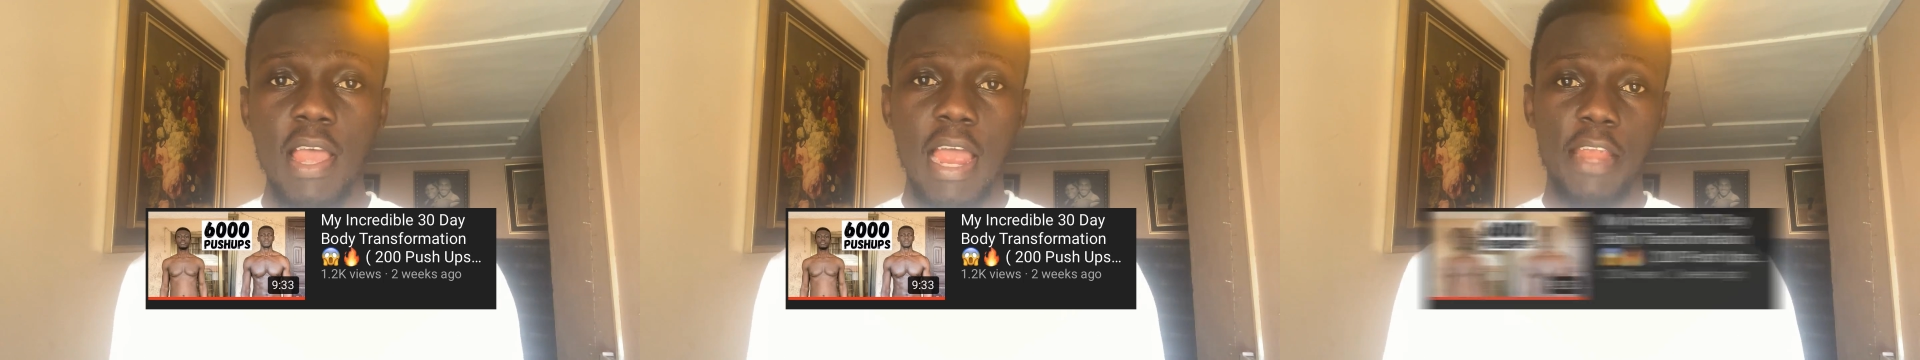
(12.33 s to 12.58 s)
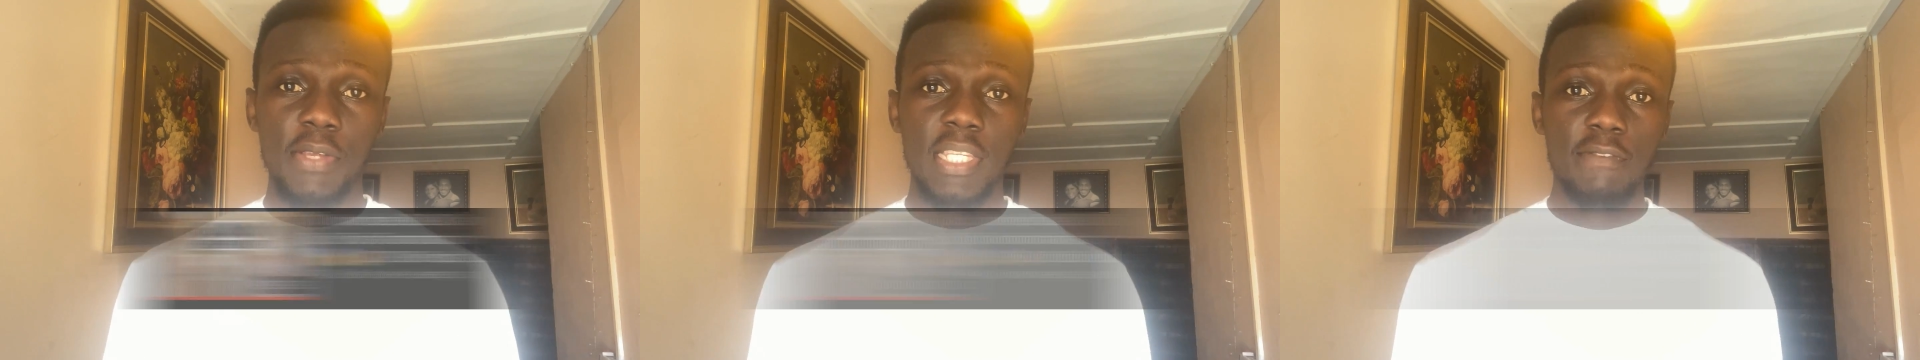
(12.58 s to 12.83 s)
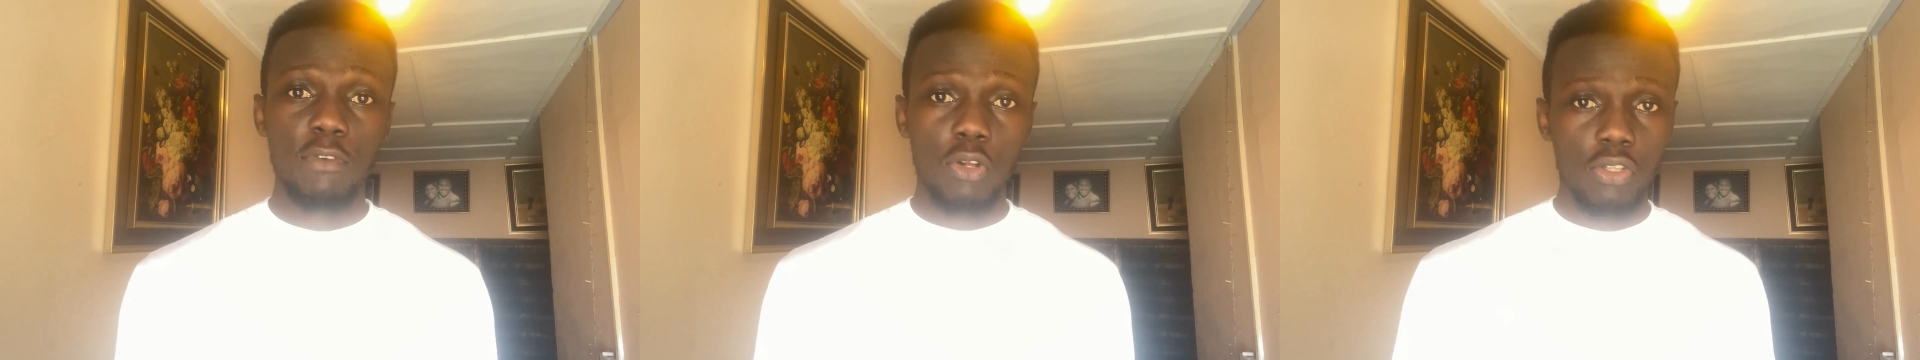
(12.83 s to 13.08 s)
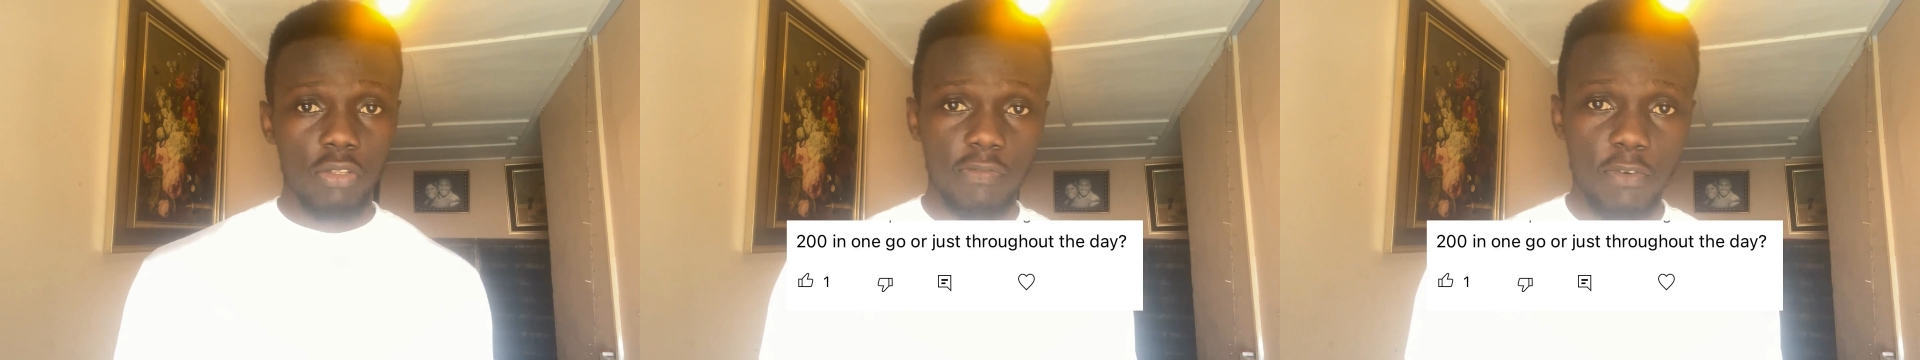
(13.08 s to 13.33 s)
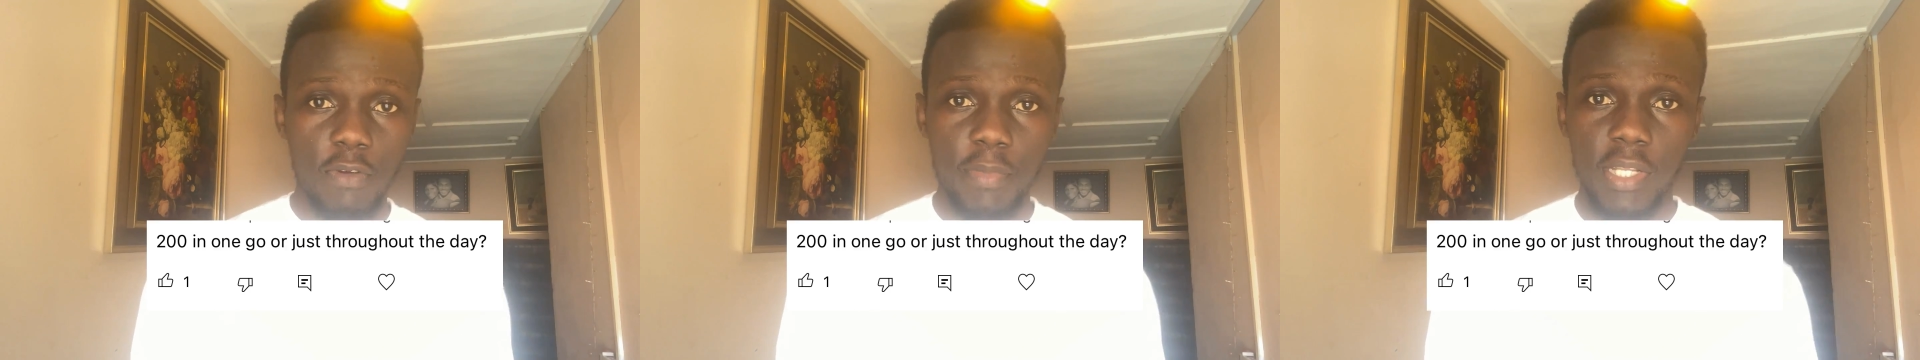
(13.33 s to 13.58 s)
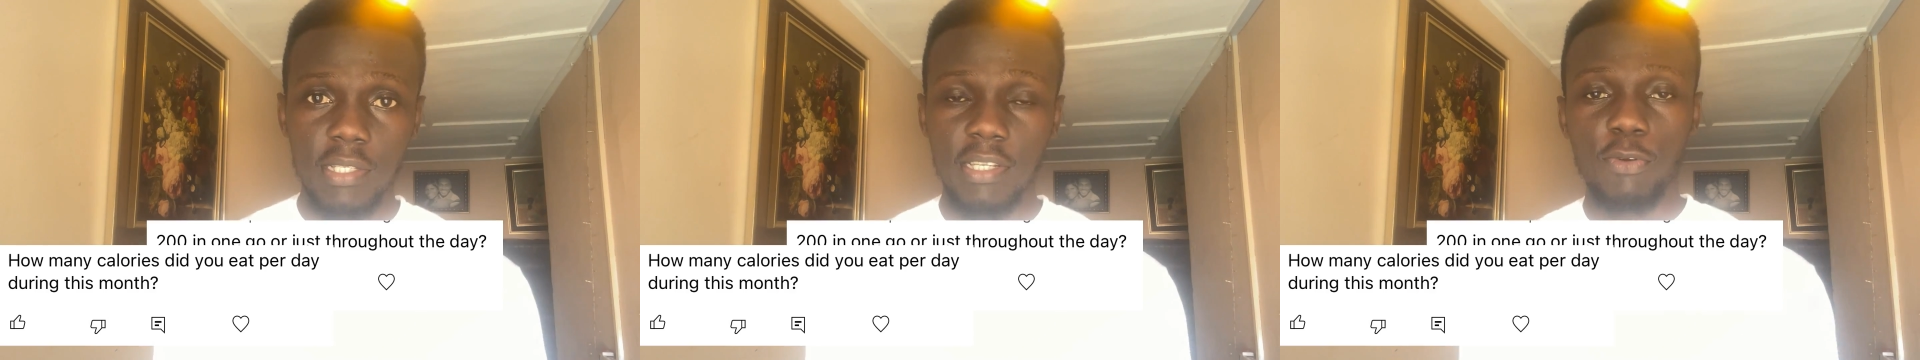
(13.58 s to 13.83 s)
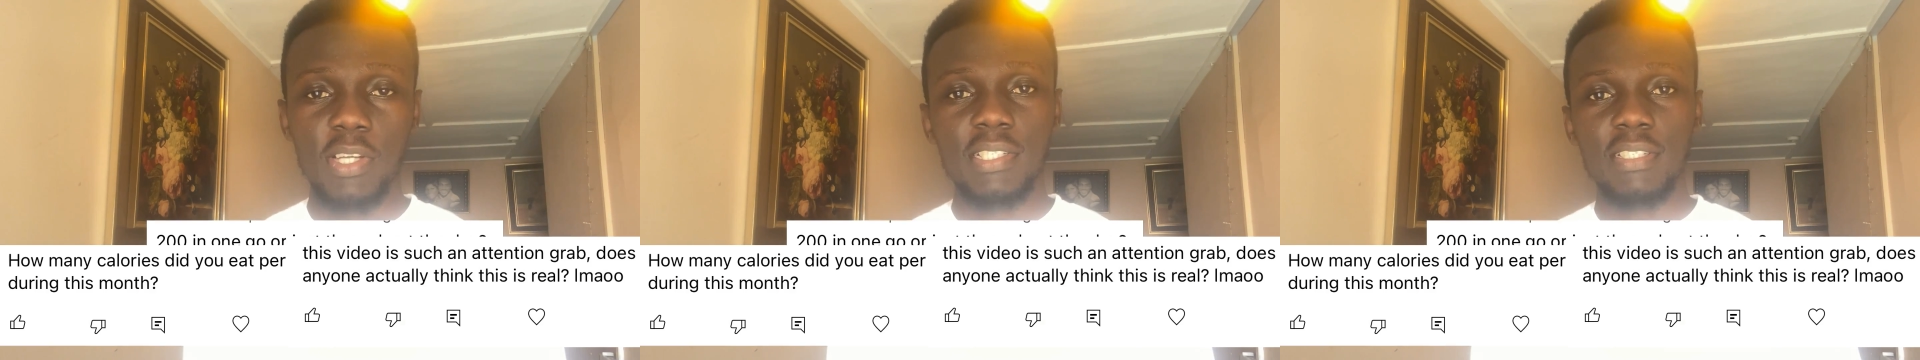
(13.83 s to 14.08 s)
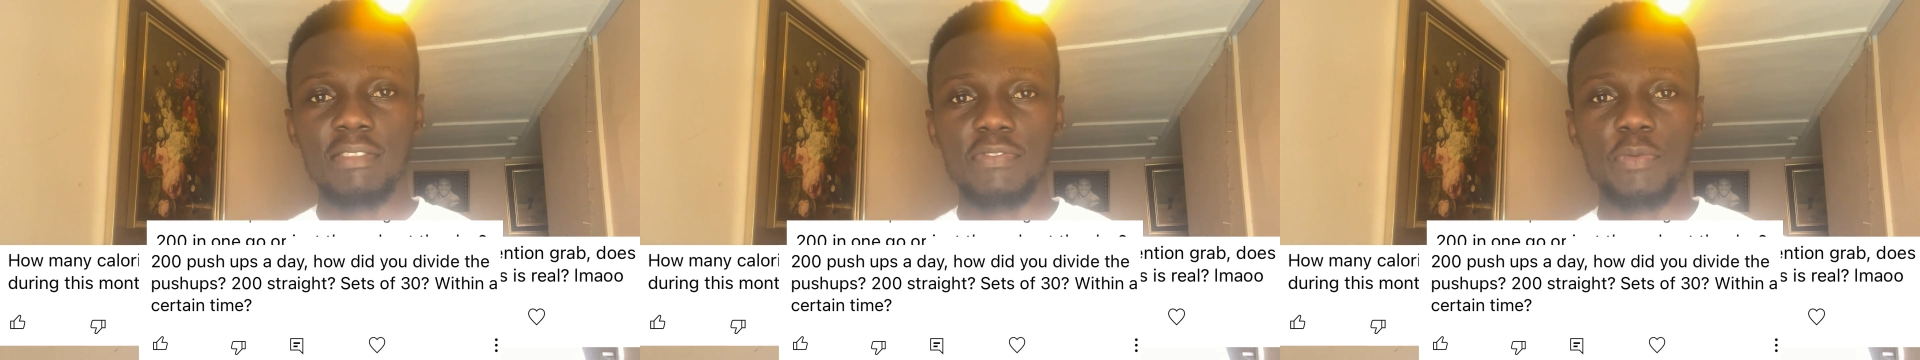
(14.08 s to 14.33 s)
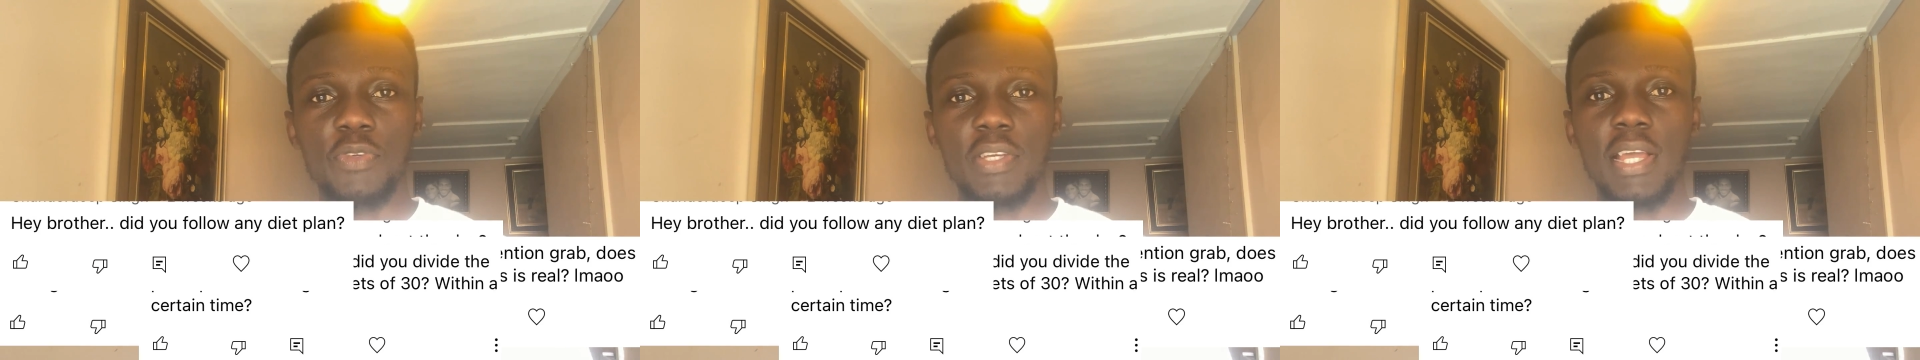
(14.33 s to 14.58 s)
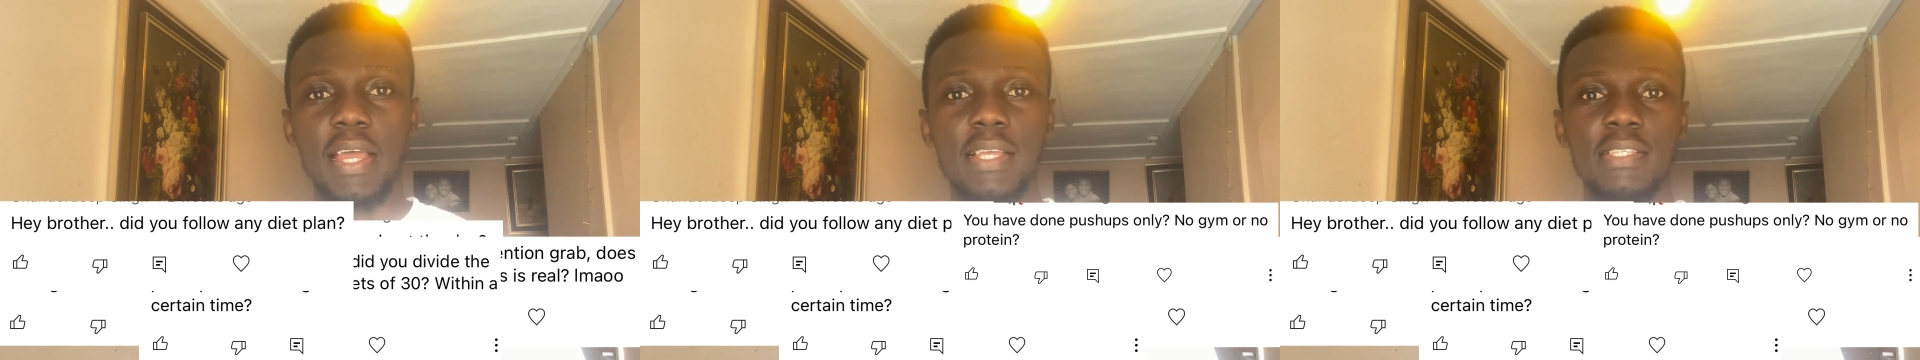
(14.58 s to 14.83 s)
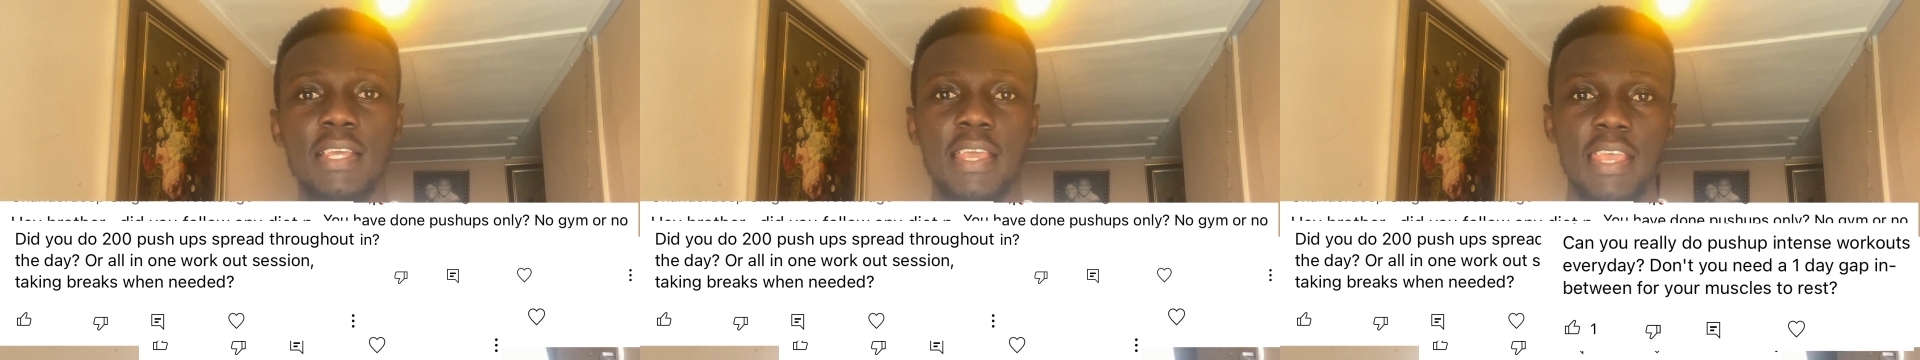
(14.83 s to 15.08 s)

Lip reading: I received lots of comments and questions from you guys,